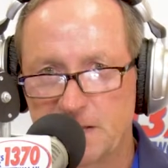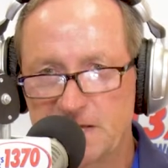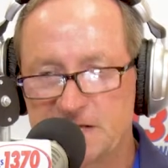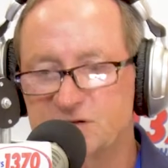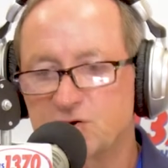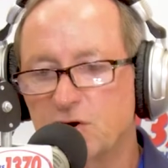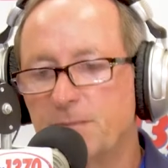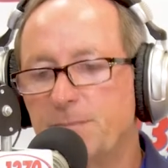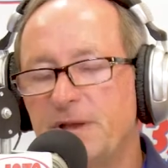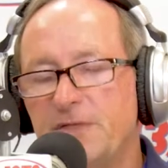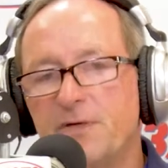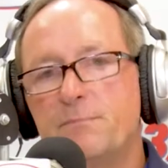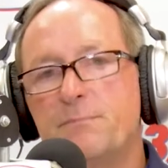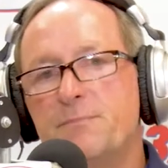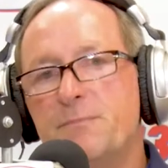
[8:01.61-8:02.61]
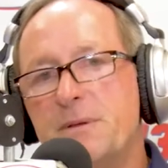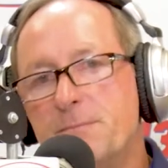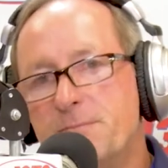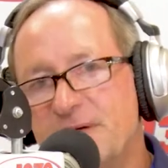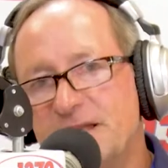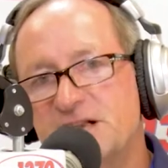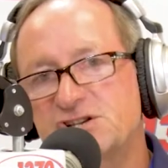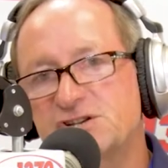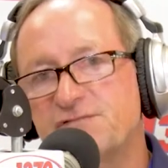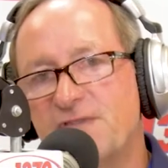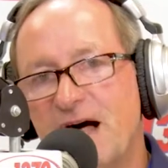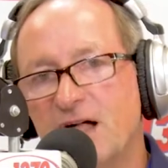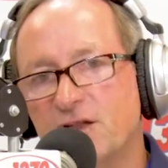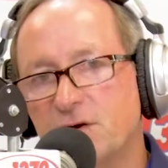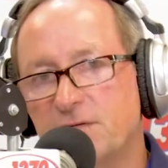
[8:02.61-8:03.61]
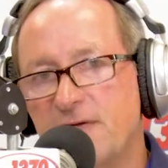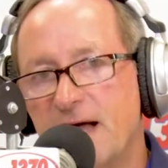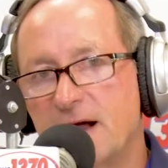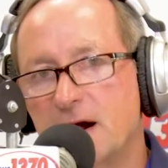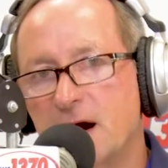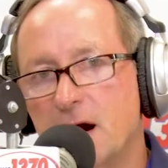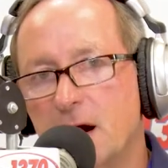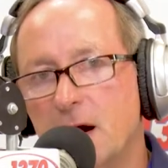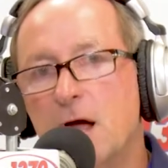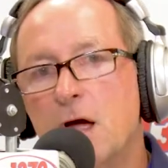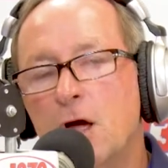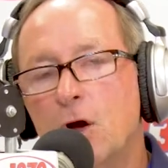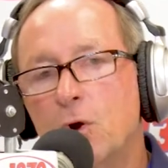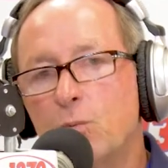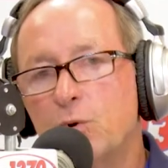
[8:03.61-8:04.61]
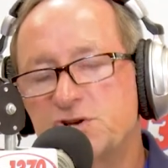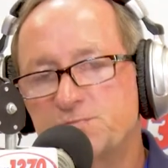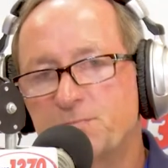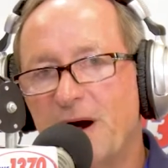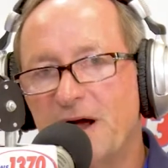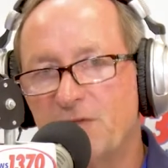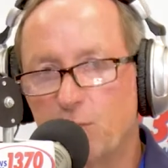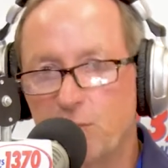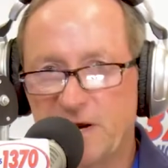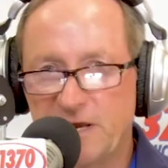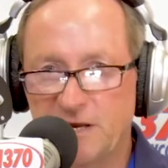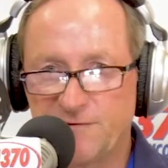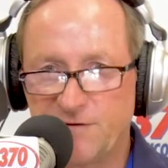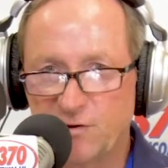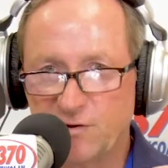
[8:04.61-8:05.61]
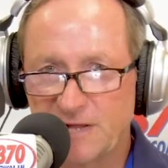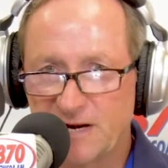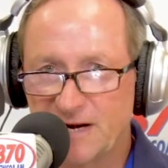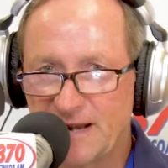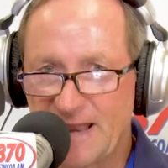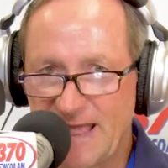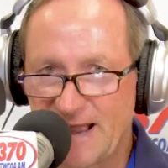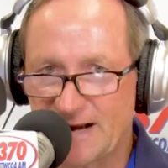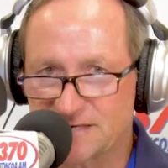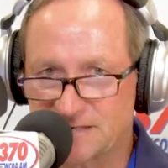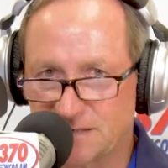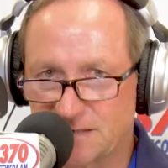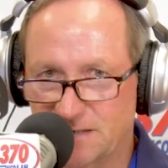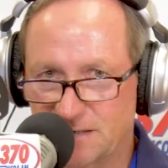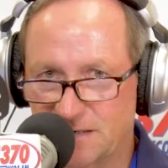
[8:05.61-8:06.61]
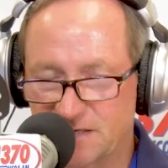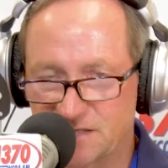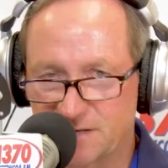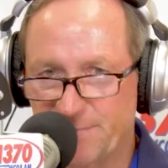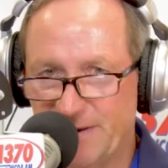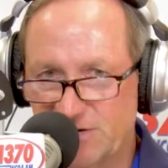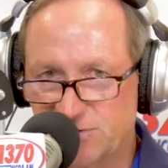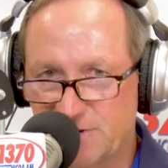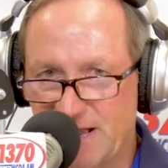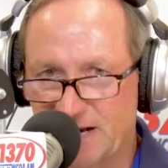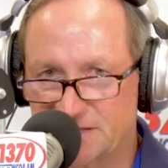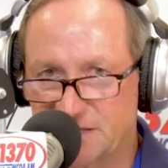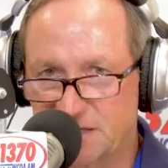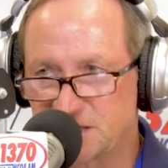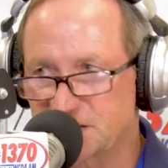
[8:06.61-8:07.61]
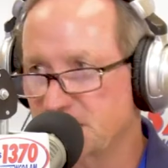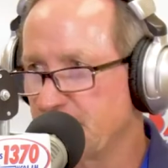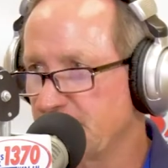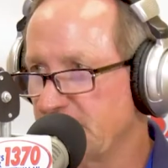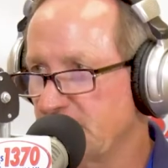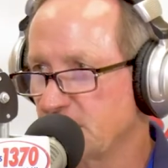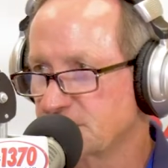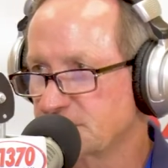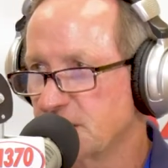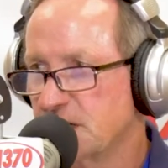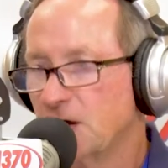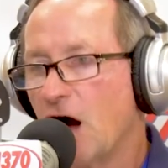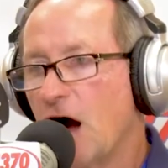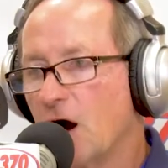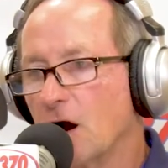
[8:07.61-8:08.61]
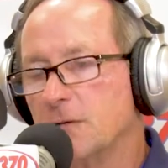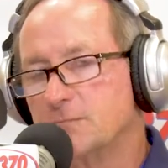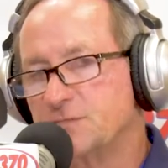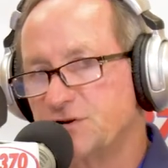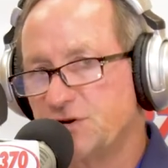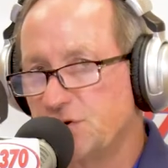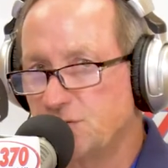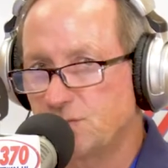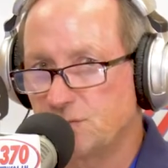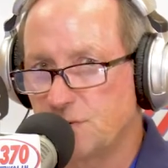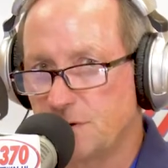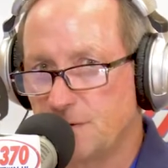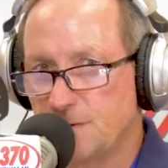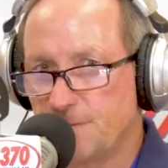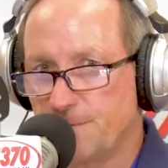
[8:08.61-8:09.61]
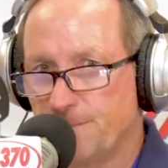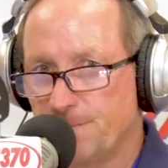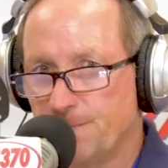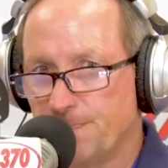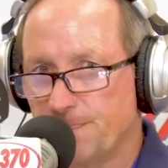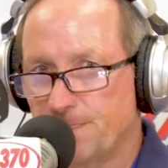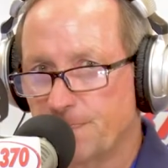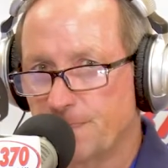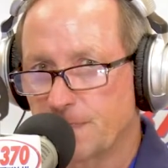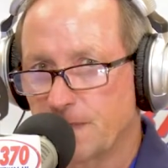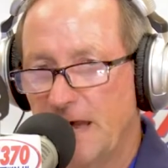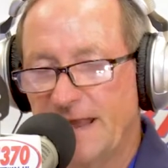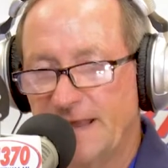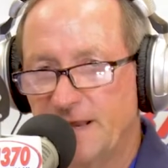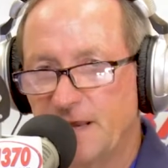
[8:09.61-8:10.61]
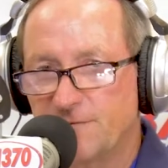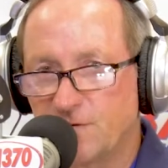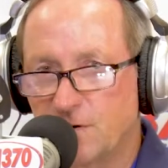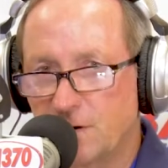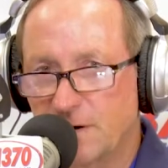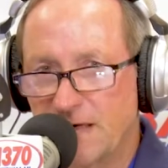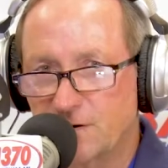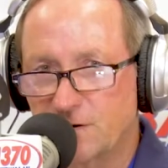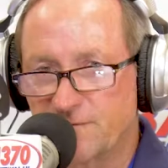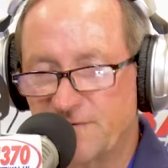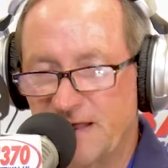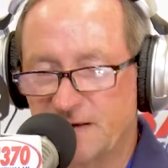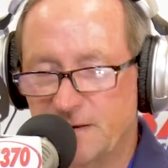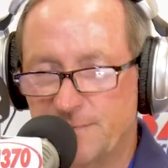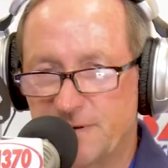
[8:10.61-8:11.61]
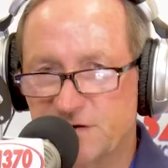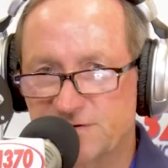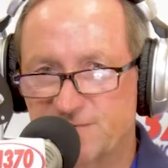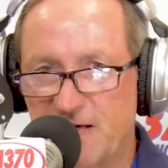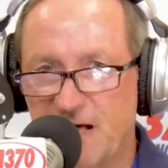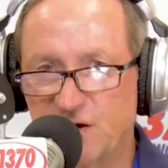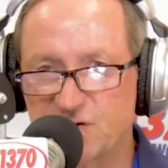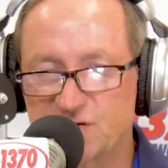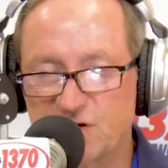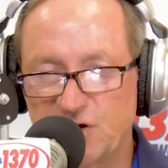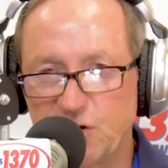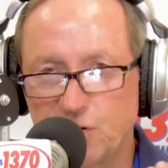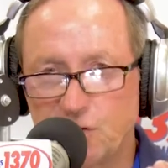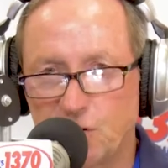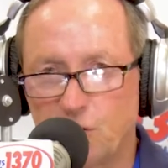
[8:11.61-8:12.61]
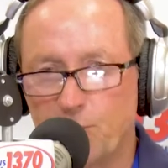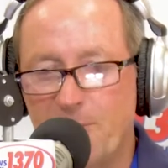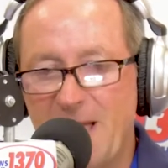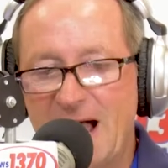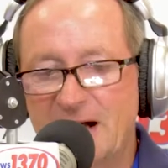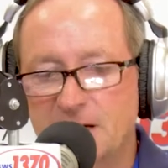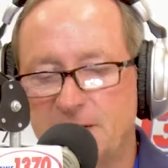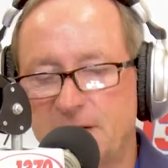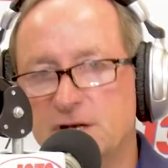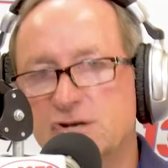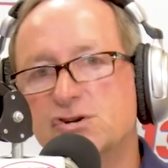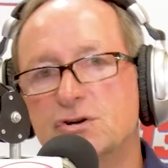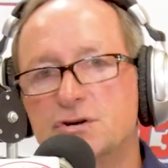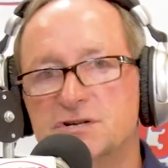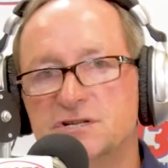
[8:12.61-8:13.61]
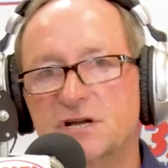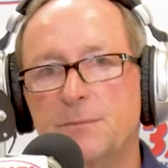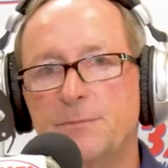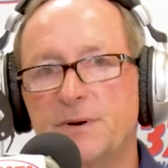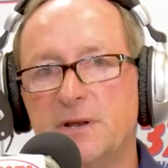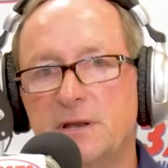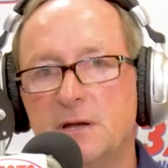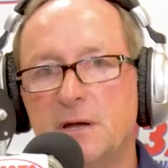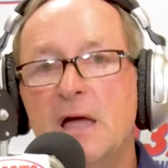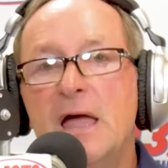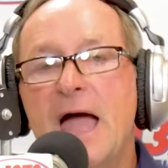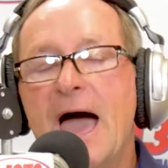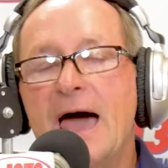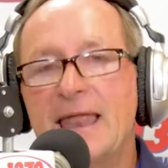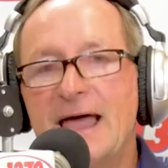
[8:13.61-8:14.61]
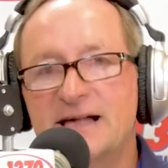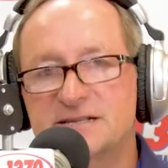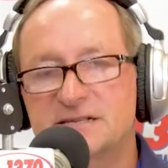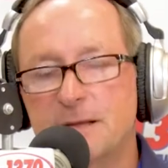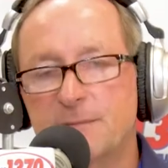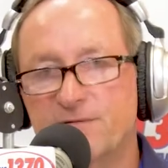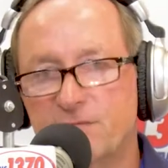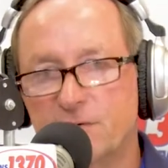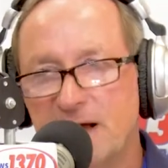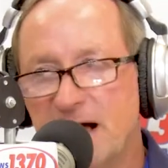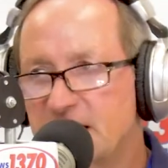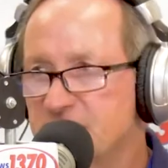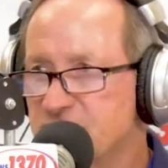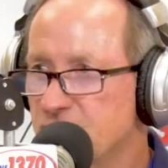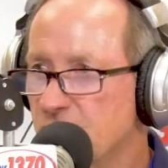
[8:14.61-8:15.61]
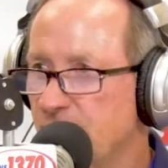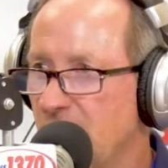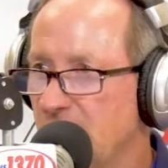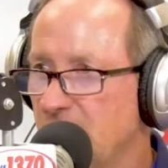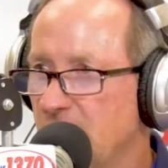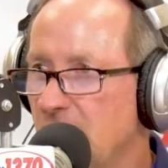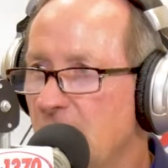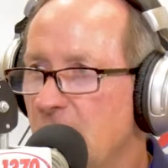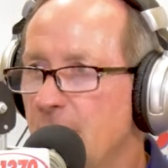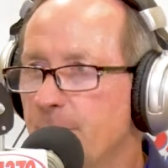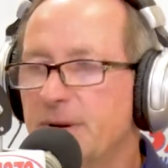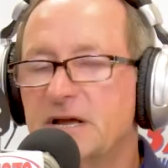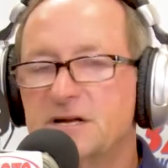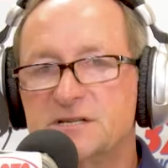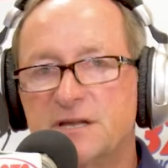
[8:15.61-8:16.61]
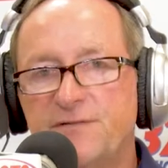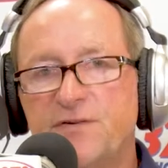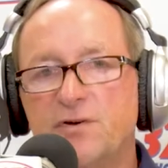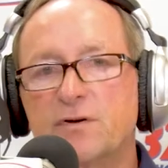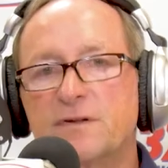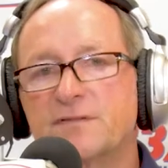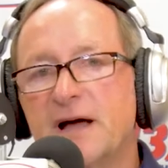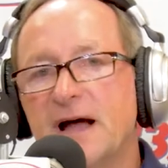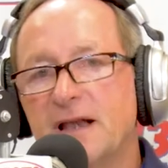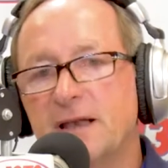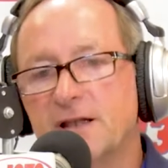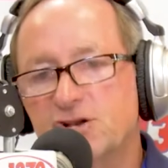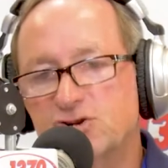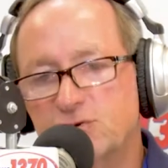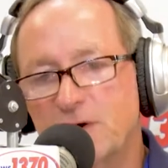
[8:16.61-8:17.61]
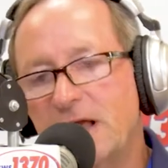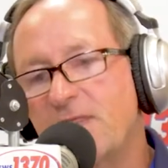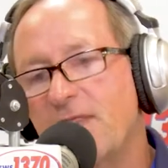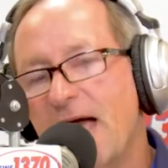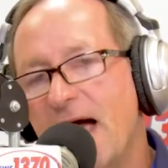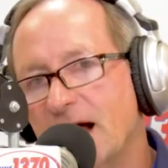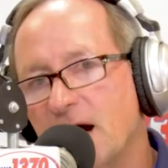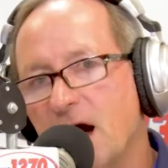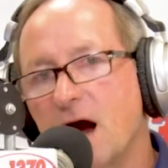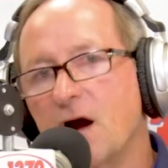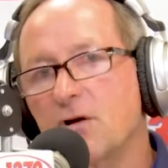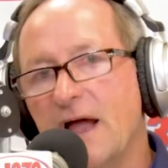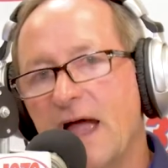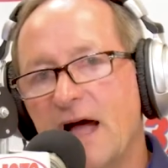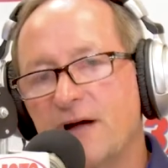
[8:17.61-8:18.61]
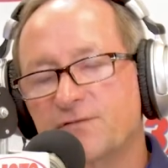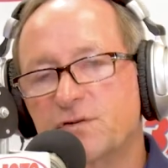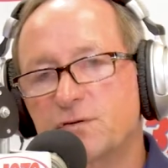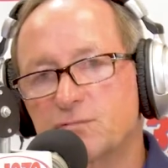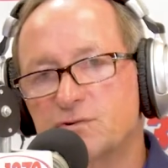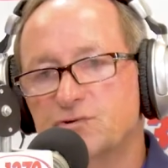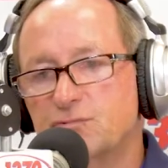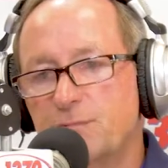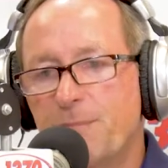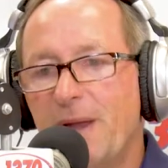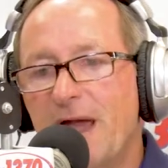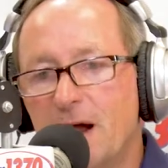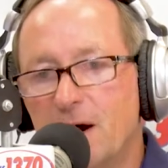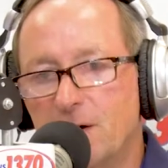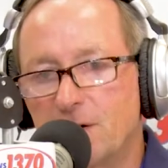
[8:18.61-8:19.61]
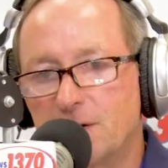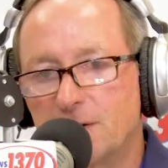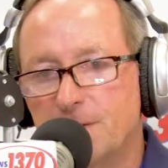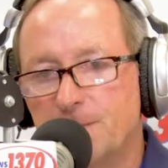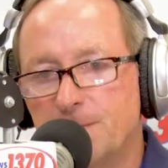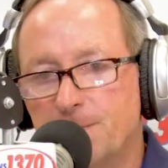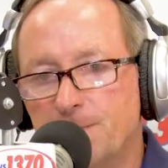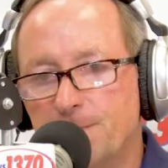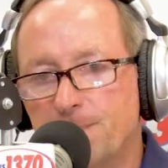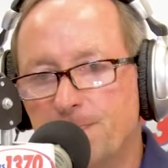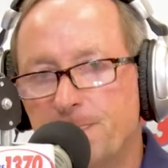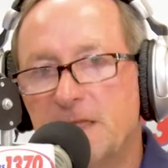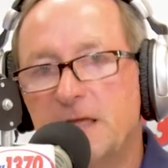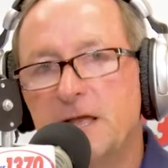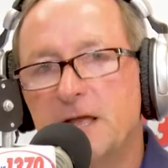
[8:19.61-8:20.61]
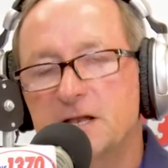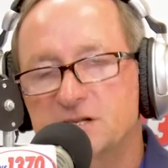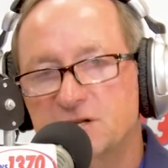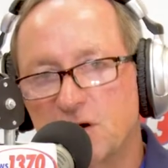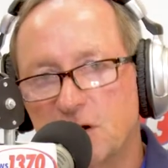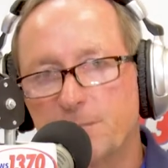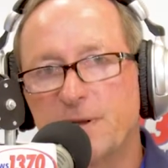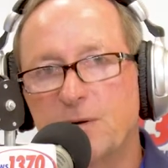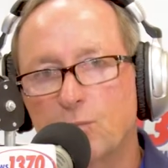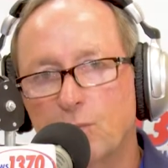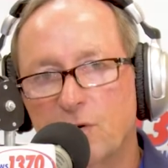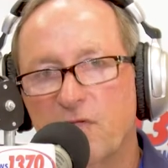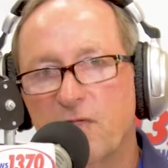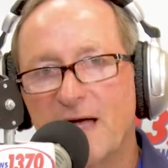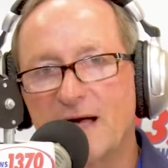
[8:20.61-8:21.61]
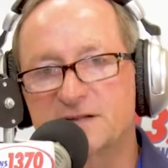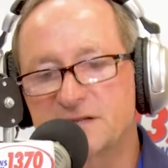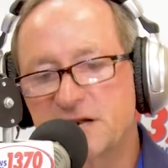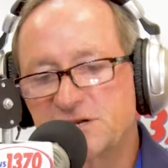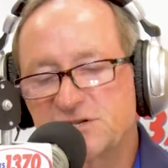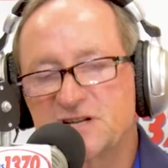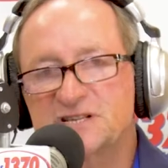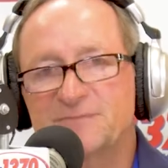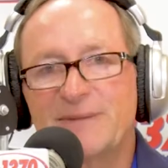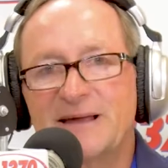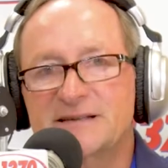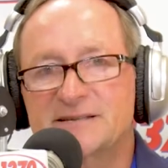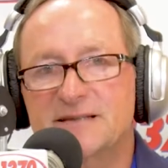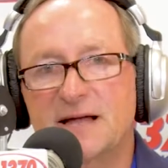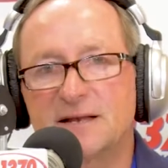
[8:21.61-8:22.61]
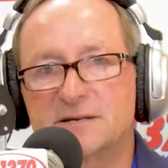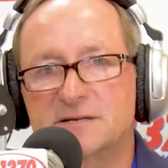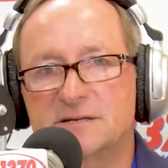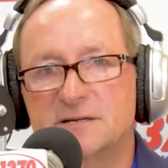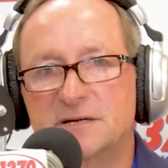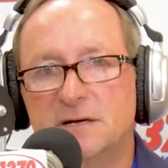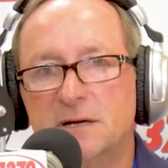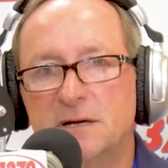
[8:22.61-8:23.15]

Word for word: is going to be the diminished value of that car, which, by the way, if you get in an accident and it's a major accident, somebody else harms you, I can give you a letter of that diminished value so you can go back to the insurance company and ask them for extra money because if you decided to trade that car after it was repaired, it's going to be worth less. And it just makes sense.